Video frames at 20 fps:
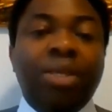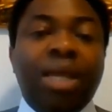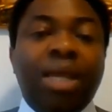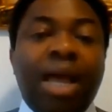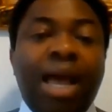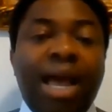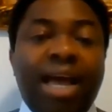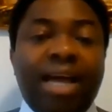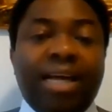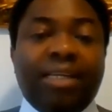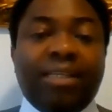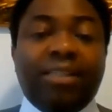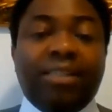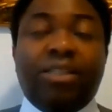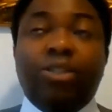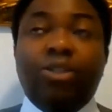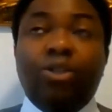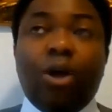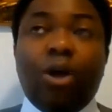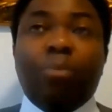and
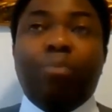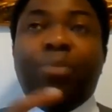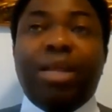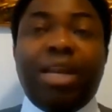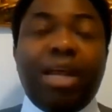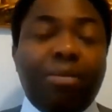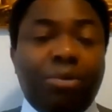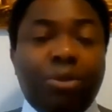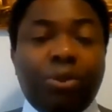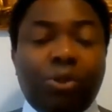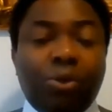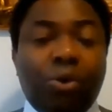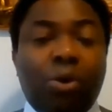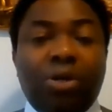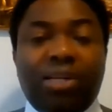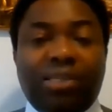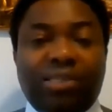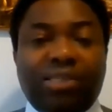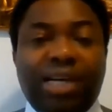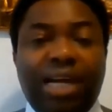not being able to
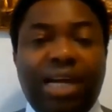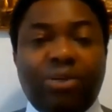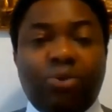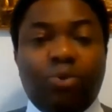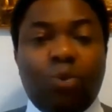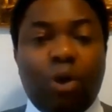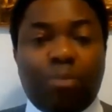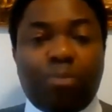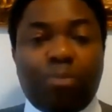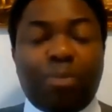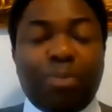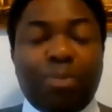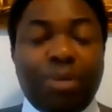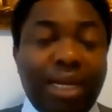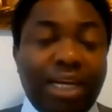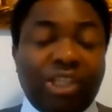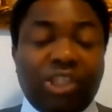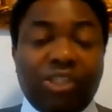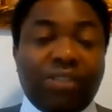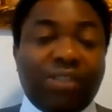understand what
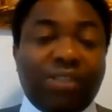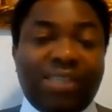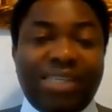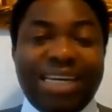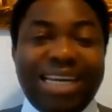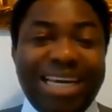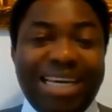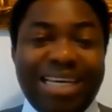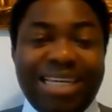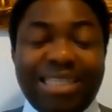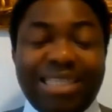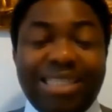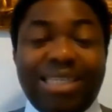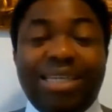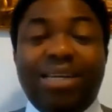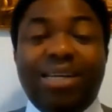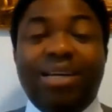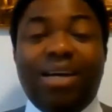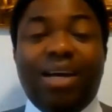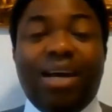populations need,
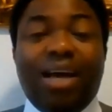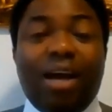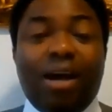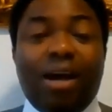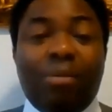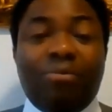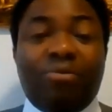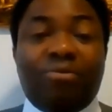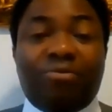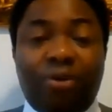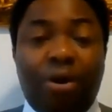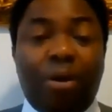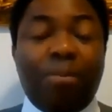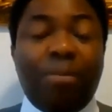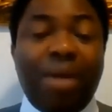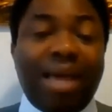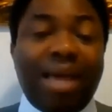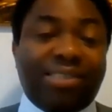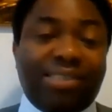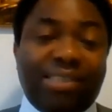
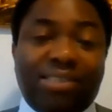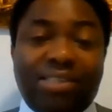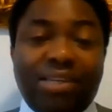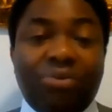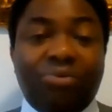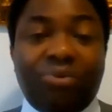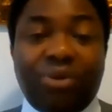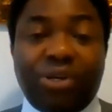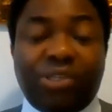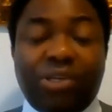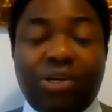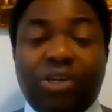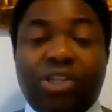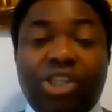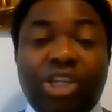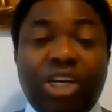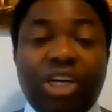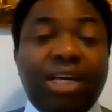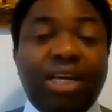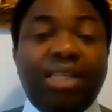from existing
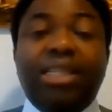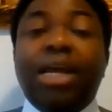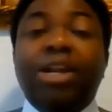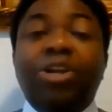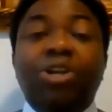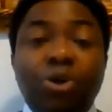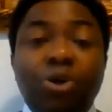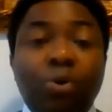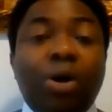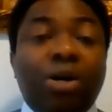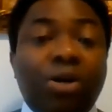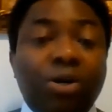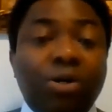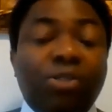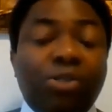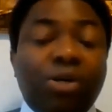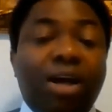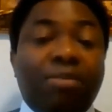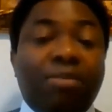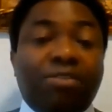research, then you are going
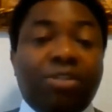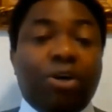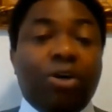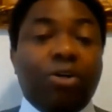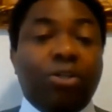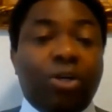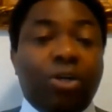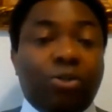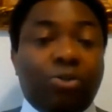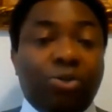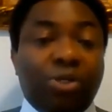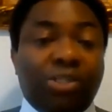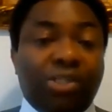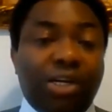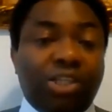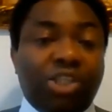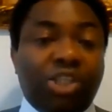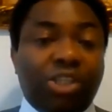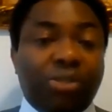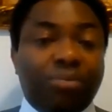to have to conduct
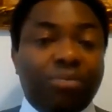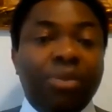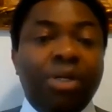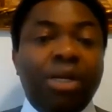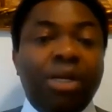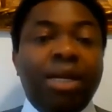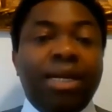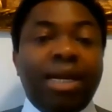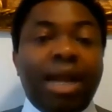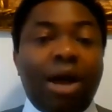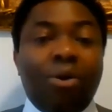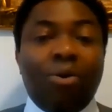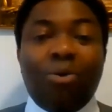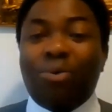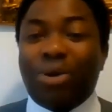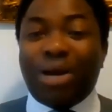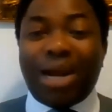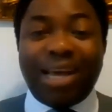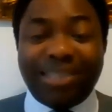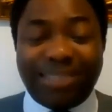research. Now,
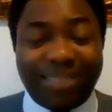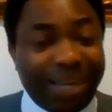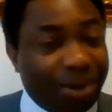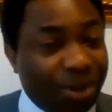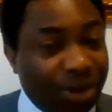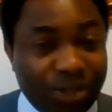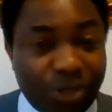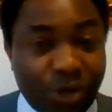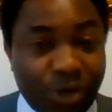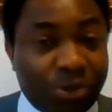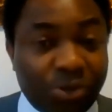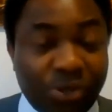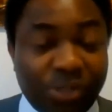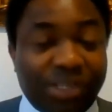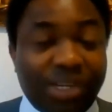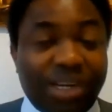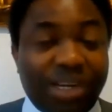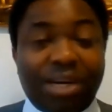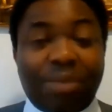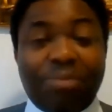when I say conduct
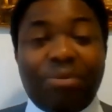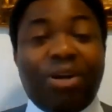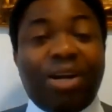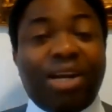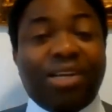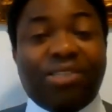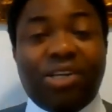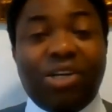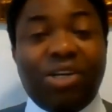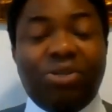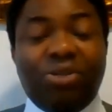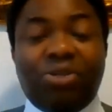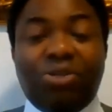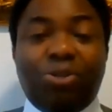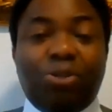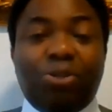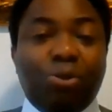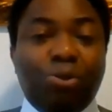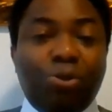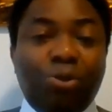research, I'm not asking you
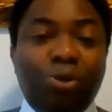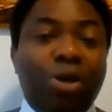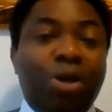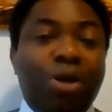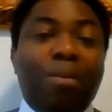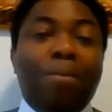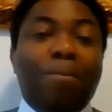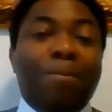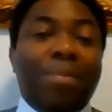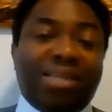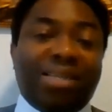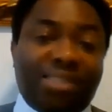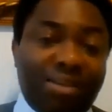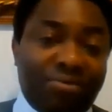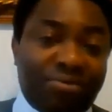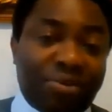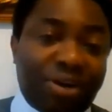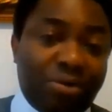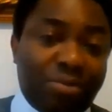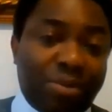to do
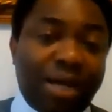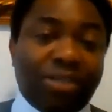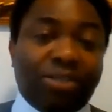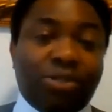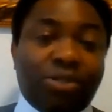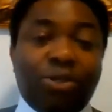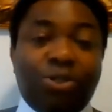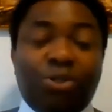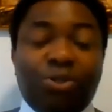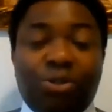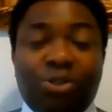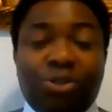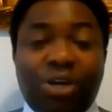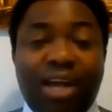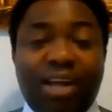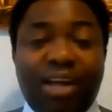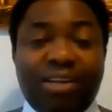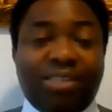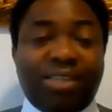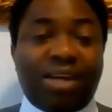massive randomized controlled
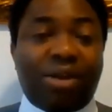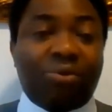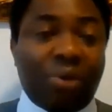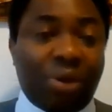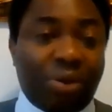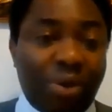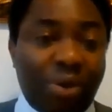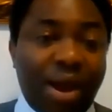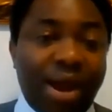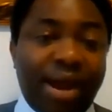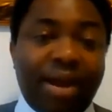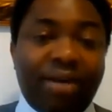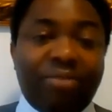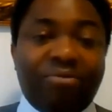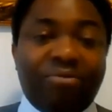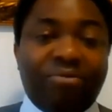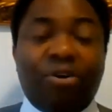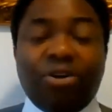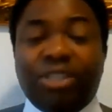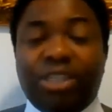trials that require
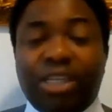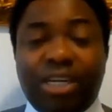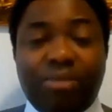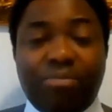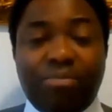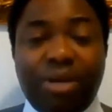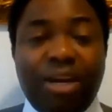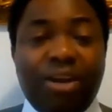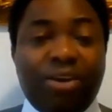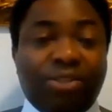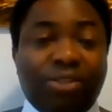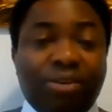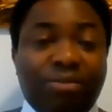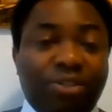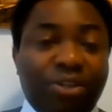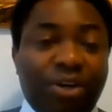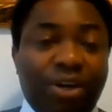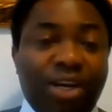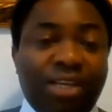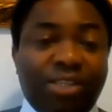funding in millions
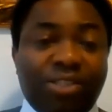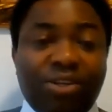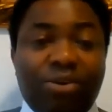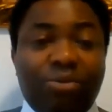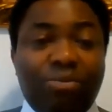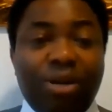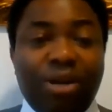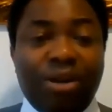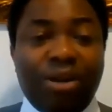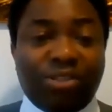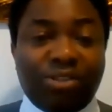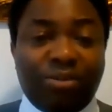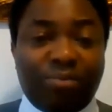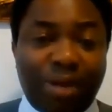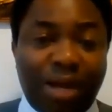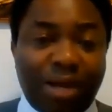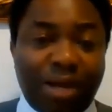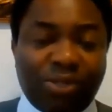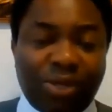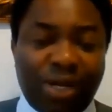of dollars or millions of
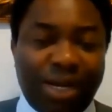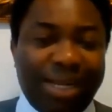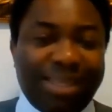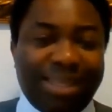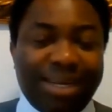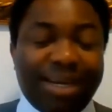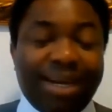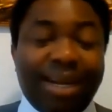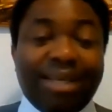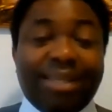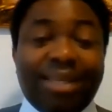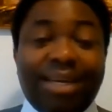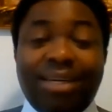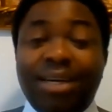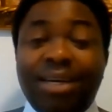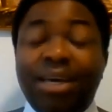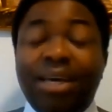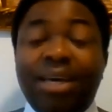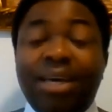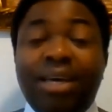pounds or anything like that.
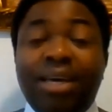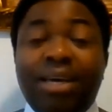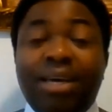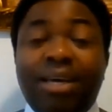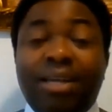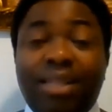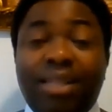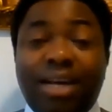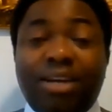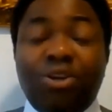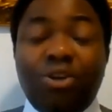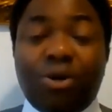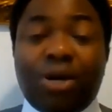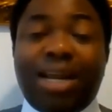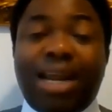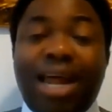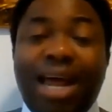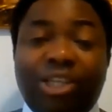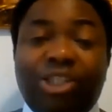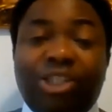That you can
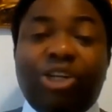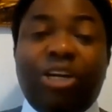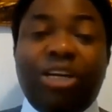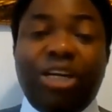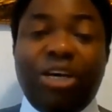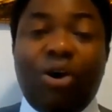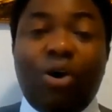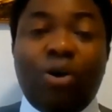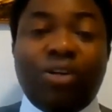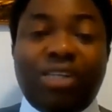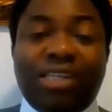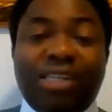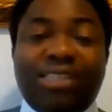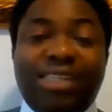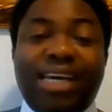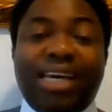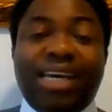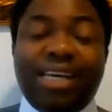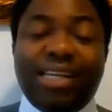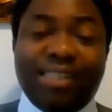actually
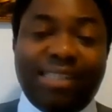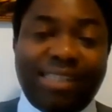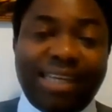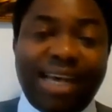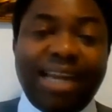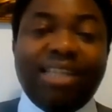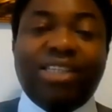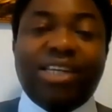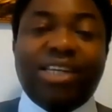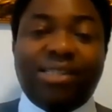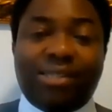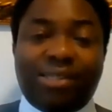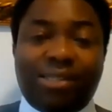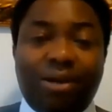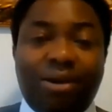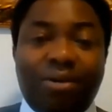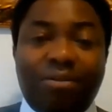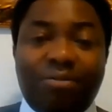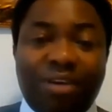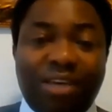undertake intelligent
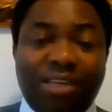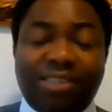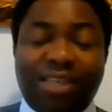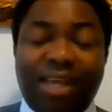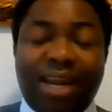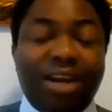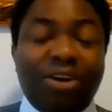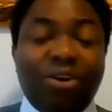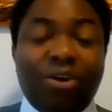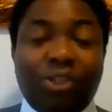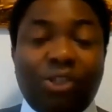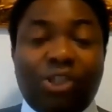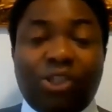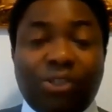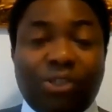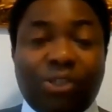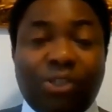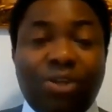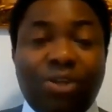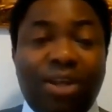surveys that are not
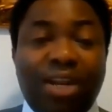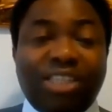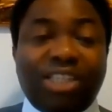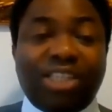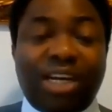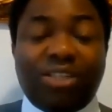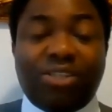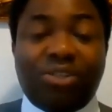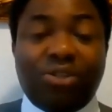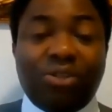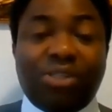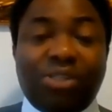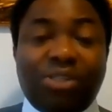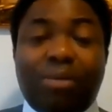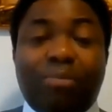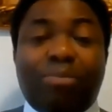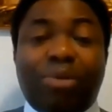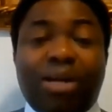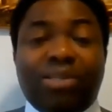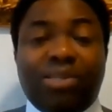just knowledge, attitudes,
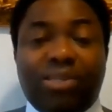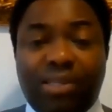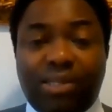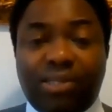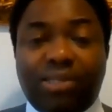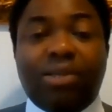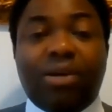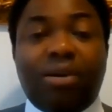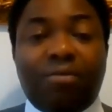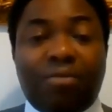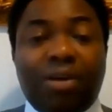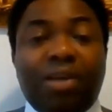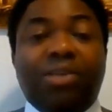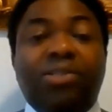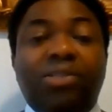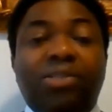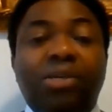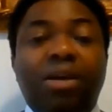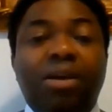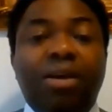and practices
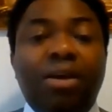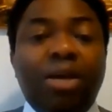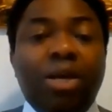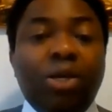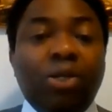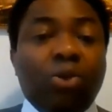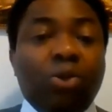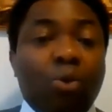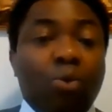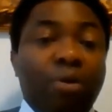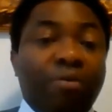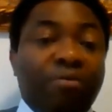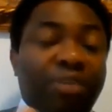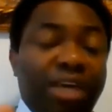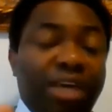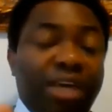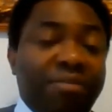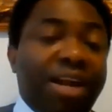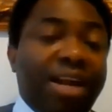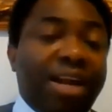surveys. So we've
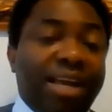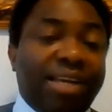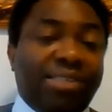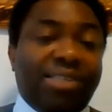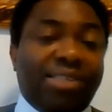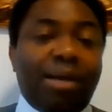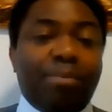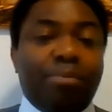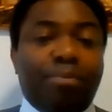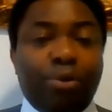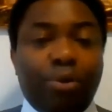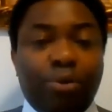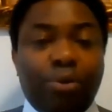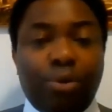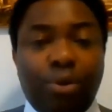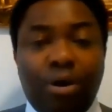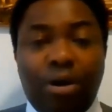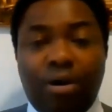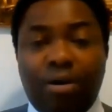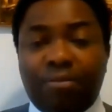given an
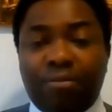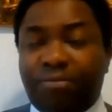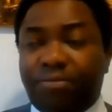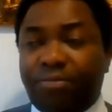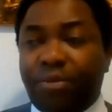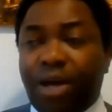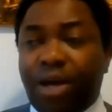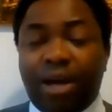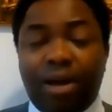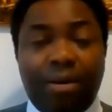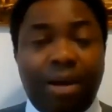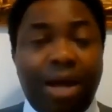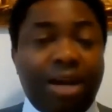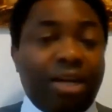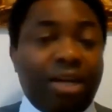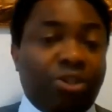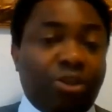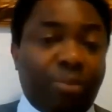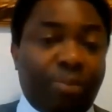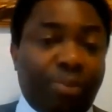example of an
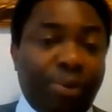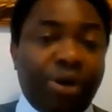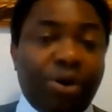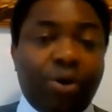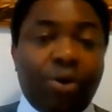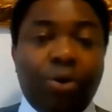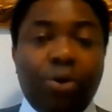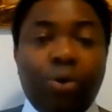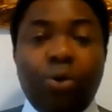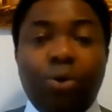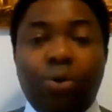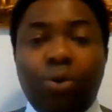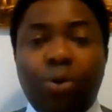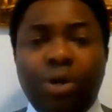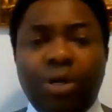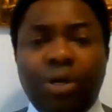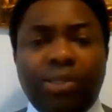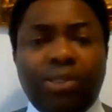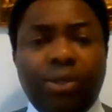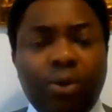entrepreneur
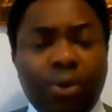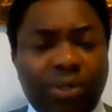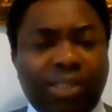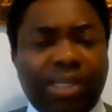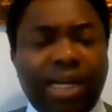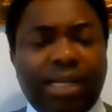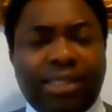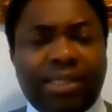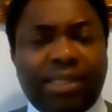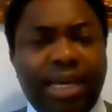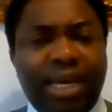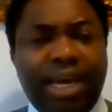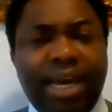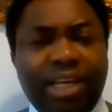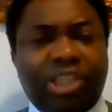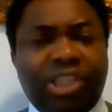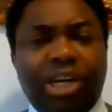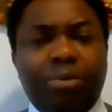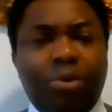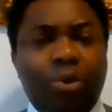who looks at the
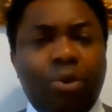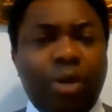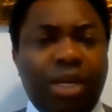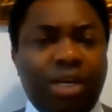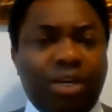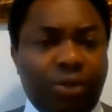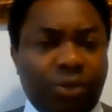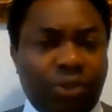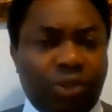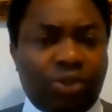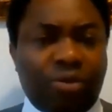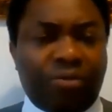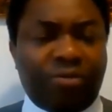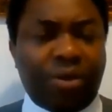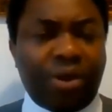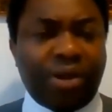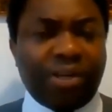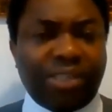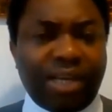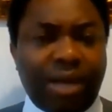HMO industry,
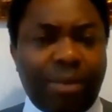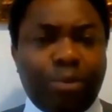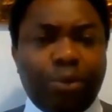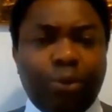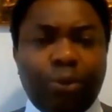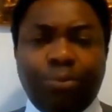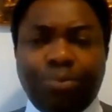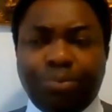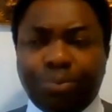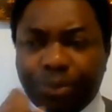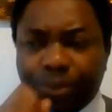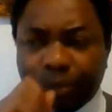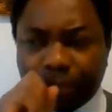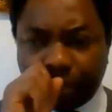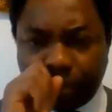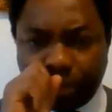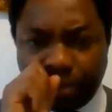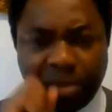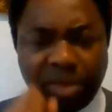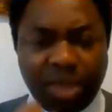for example,
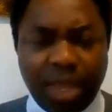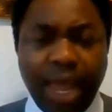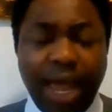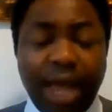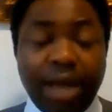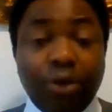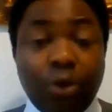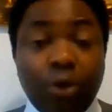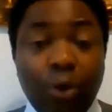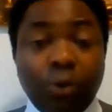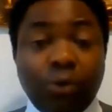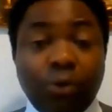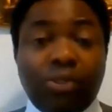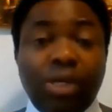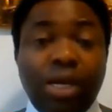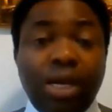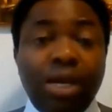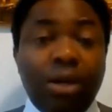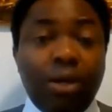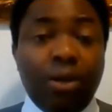and
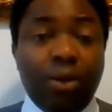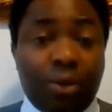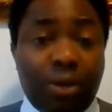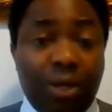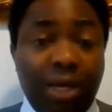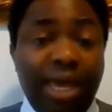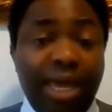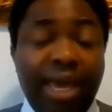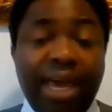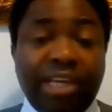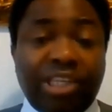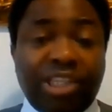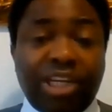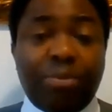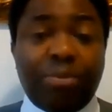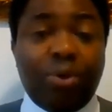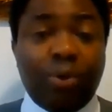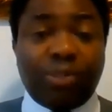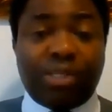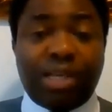goes, look,
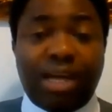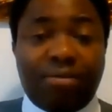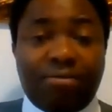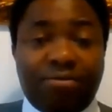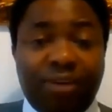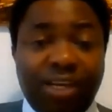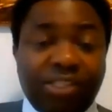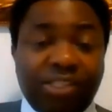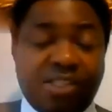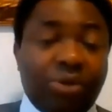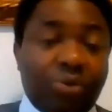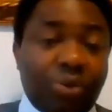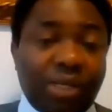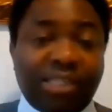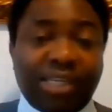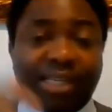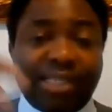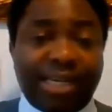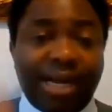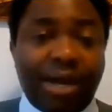HMOs have
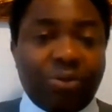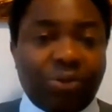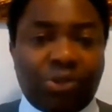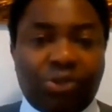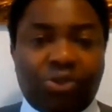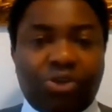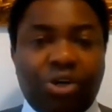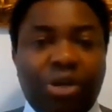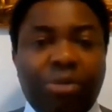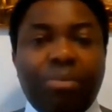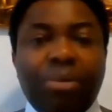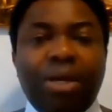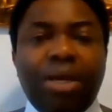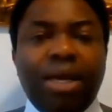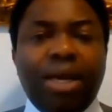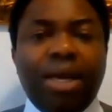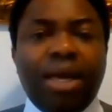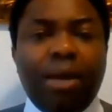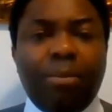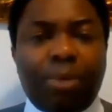integrated downstream,
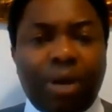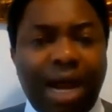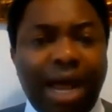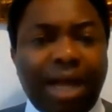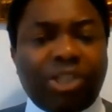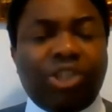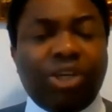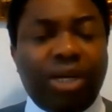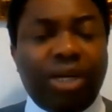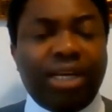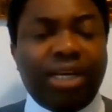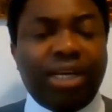but actually,